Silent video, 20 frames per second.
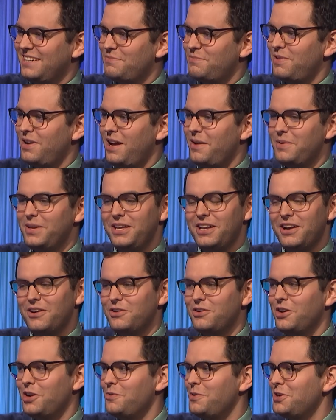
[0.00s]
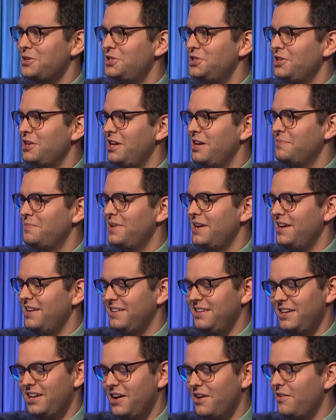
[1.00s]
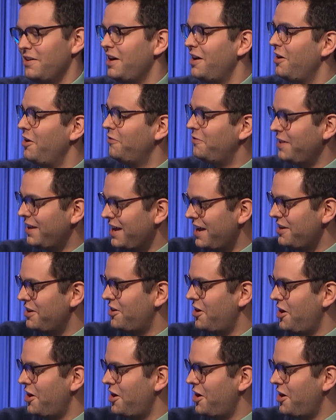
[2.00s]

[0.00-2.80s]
probably, you know, coulda, woulda, shoulda, but, you know, hopefully I got your